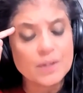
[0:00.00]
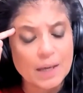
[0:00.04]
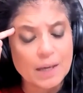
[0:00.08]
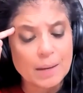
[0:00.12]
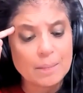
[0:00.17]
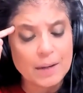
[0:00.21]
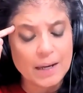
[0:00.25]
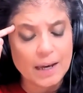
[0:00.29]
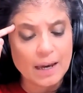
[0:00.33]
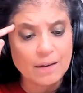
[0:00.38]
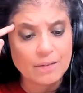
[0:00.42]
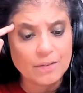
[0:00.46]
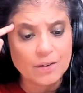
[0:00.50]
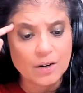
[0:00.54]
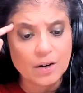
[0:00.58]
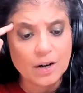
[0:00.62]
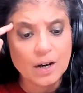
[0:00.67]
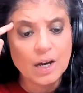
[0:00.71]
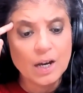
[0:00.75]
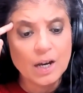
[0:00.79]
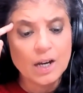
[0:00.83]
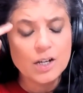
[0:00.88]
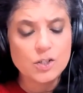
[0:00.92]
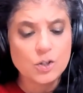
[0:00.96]
that behavior.
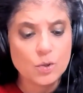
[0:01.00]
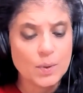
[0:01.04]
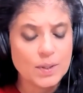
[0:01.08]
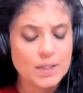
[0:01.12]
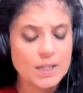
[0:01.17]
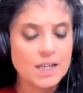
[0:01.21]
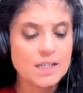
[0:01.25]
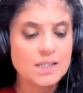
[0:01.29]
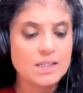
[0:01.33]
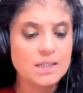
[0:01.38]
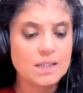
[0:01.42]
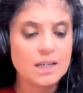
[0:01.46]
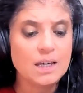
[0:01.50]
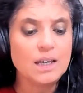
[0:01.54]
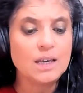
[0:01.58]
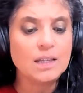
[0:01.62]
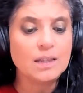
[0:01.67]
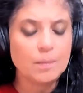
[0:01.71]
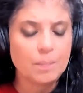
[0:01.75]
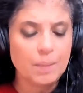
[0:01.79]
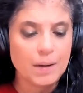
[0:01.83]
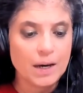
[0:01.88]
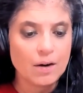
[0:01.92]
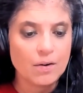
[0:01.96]
So when they see
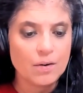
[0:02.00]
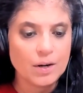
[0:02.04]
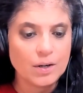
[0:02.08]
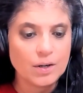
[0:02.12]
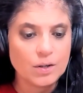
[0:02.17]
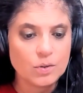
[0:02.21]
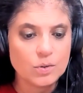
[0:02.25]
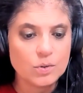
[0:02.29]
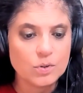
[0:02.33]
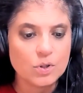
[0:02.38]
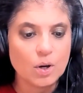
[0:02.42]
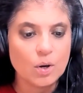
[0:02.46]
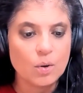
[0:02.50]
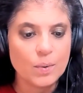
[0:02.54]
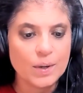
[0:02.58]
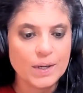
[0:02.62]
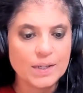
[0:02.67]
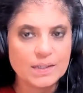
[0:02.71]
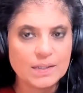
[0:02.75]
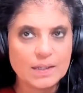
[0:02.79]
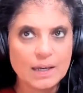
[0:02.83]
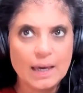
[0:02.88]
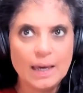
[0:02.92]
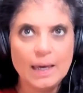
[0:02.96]
the parent who's
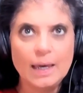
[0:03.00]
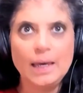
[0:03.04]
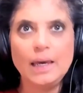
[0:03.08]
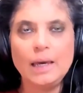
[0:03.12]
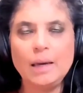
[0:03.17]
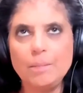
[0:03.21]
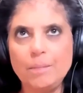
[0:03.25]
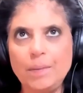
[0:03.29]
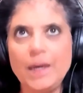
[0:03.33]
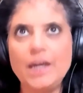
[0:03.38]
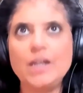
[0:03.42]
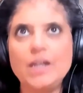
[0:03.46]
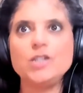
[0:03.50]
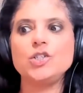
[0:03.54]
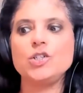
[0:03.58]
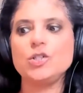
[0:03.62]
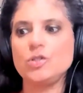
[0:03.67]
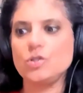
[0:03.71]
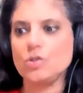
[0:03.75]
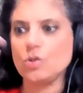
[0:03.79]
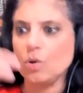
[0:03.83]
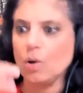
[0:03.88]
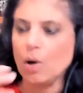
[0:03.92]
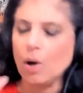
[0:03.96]
always
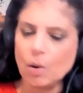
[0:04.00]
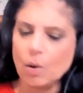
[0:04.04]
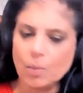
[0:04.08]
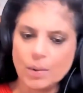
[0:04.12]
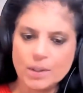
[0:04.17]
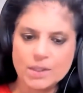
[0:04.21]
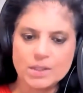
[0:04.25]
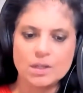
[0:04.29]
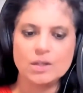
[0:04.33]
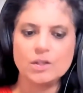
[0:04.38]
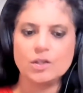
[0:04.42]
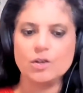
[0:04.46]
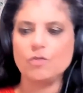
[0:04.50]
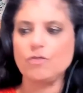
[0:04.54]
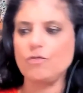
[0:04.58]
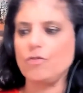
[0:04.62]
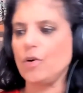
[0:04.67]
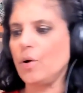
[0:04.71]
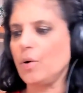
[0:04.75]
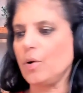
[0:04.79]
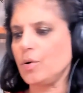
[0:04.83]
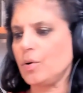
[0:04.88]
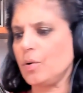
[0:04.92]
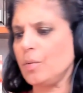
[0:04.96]
impatient or always on their
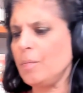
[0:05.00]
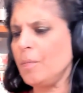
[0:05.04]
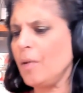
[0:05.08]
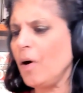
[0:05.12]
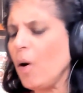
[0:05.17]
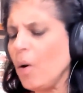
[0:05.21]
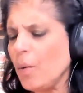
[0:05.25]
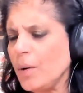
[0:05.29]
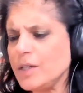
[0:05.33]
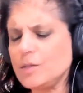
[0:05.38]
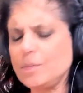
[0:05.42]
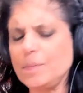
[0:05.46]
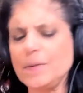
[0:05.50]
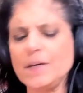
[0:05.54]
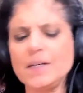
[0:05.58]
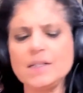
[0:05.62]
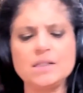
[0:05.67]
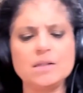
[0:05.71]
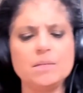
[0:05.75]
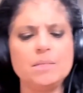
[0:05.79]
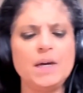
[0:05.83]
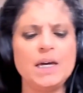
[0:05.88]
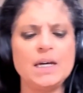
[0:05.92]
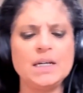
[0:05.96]
phone or always being
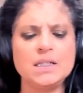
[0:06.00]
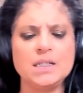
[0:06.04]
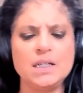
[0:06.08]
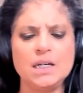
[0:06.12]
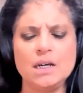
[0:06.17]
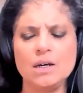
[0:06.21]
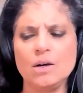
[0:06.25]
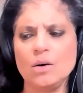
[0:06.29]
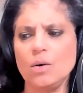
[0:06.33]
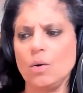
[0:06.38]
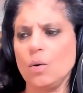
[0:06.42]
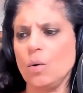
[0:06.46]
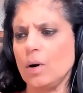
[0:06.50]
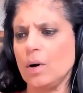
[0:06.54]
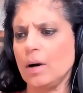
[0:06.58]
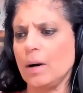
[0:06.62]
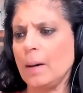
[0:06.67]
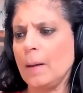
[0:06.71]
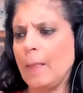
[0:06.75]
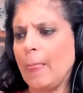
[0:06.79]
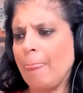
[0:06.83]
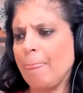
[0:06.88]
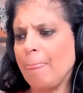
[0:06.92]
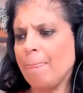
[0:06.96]
demanding
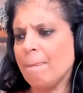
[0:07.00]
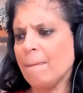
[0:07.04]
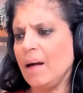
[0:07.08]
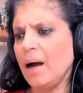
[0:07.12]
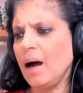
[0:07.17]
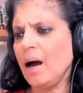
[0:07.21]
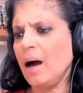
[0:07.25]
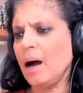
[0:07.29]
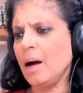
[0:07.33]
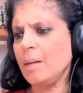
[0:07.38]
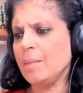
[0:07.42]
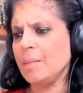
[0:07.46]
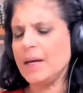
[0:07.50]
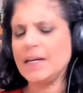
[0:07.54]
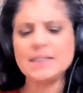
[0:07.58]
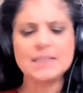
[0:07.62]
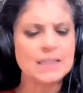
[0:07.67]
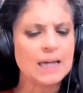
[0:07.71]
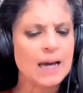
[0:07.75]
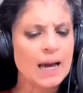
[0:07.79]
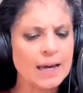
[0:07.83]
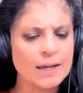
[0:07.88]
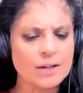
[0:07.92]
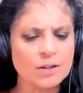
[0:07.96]
or
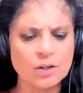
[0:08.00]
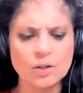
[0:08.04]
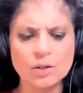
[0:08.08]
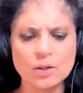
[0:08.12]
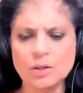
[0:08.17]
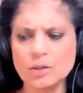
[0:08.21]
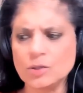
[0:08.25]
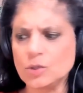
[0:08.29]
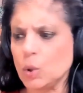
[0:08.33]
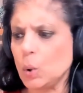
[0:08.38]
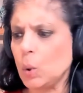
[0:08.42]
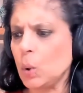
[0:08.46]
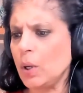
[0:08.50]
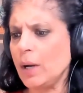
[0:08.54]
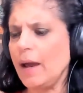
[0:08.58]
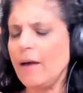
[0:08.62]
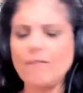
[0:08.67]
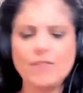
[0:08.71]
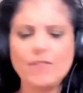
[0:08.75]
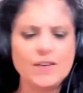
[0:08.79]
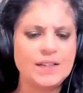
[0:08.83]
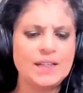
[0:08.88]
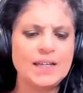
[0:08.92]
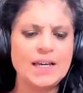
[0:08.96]
entitled, or
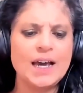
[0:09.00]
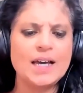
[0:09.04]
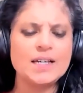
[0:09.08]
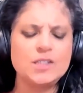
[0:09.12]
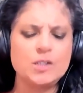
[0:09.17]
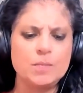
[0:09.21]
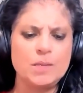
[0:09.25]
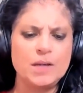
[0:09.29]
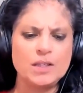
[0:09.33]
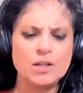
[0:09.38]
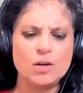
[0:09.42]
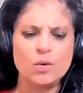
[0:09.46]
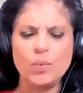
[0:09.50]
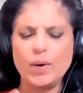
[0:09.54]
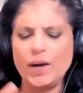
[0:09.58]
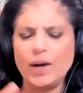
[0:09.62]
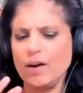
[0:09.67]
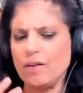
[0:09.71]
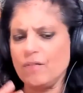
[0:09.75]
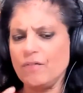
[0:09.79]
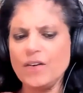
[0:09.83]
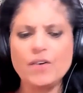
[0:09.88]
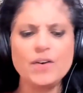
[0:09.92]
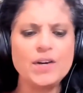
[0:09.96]
everything has to be their way,
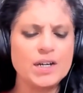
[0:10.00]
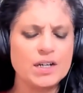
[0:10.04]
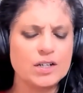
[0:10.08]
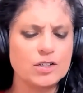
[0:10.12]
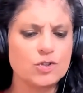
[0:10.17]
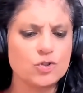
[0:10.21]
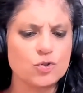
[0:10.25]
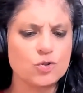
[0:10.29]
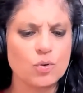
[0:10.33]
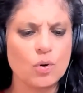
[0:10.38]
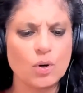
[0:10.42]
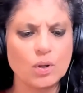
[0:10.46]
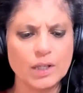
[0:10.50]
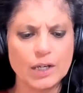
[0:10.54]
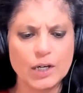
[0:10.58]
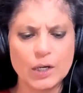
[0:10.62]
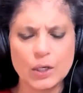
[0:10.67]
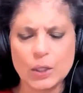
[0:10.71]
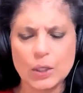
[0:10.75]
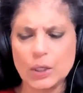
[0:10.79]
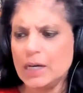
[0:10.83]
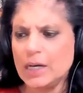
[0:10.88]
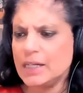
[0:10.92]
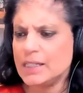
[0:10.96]
or very controlling,
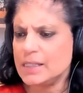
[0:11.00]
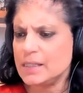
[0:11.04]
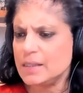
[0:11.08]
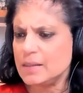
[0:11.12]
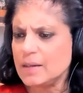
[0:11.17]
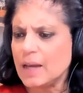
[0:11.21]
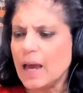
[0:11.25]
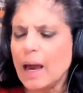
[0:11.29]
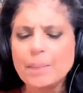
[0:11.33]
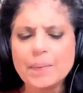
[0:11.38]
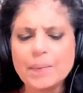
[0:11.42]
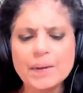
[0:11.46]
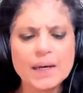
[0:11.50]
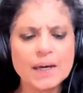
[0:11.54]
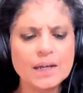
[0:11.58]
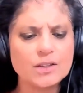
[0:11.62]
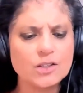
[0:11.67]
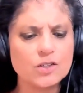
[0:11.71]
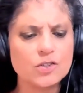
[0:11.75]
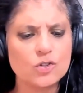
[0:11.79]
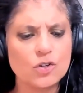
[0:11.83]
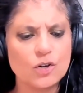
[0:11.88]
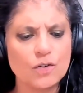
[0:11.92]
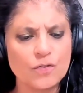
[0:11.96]
or snapping at
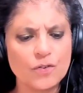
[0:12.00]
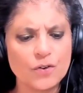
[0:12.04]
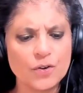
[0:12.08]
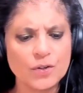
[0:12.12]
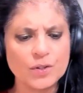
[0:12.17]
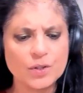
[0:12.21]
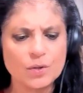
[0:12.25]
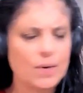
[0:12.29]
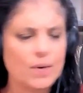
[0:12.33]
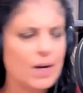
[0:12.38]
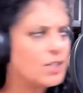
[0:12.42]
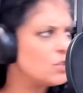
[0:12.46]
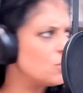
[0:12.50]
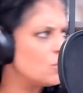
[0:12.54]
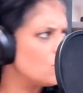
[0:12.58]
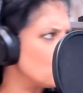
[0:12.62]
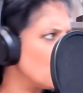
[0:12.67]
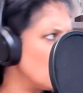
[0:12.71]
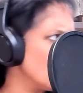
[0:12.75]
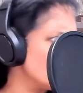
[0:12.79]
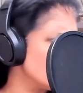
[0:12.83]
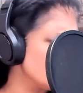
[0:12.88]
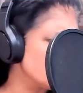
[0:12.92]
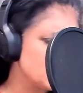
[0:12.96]
the server in the
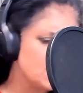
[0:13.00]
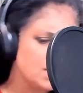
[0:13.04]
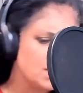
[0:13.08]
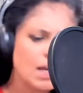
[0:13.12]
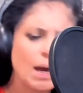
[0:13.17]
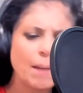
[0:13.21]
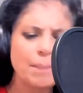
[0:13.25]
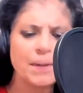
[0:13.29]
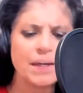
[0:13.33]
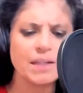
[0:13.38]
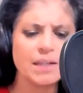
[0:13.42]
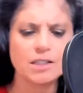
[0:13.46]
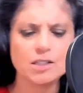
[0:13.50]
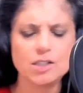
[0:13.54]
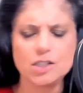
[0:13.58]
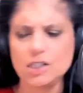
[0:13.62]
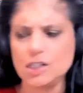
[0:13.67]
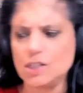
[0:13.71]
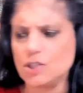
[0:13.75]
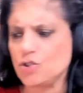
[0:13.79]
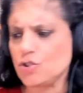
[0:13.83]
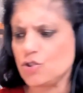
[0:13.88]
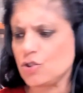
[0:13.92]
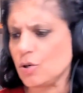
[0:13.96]
restaurant, or snapping at the
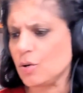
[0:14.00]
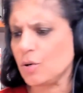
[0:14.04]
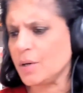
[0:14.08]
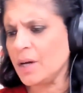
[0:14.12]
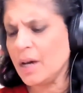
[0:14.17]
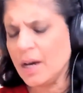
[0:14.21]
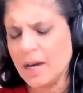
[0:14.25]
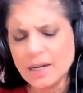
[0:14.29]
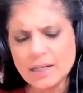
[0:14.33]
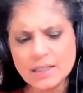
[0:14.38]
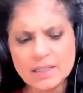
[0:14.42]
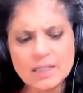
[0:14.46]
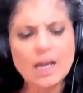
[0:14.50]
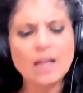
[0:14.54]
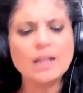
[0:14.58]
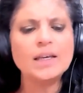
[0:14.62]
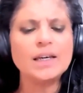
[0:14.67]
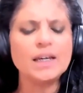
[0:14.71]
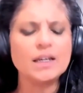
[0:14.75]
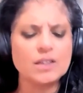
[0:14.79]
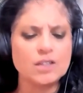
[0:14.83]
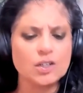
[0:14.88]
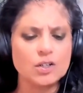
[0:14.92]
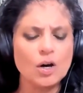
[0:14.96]
teacher, or
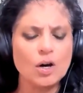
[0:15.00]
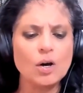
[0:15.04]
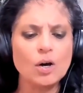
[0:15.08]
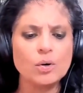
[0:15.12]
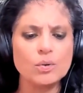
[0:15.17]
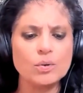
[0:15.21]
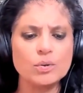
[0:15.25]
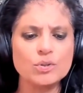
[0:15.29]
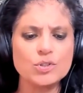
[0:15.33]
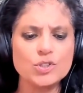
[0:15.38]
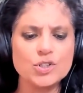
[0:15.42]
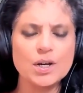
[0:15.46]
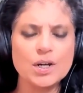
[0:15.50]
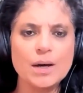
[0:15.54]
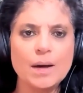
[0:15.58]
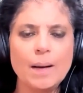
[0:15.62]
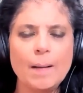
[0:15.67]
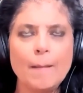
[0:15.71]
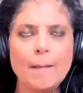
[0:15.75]
yelling at the coach,